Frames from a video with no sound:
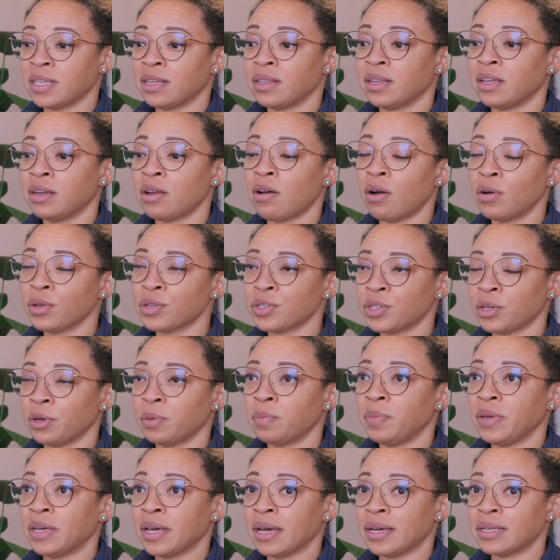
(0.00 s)
And then also
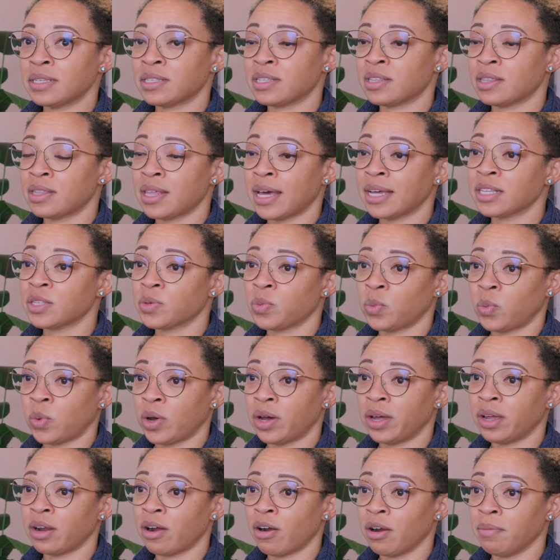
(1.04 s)
because that's
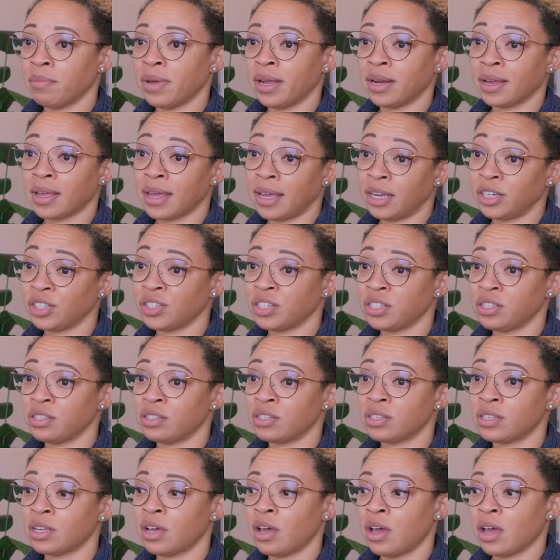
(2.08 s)
what our
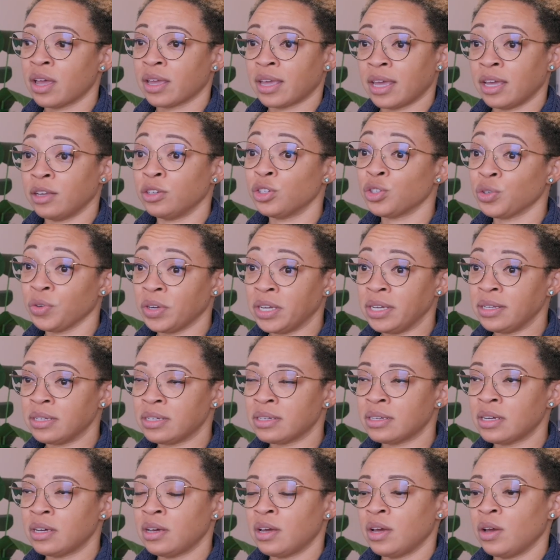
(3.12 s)
medications can treat.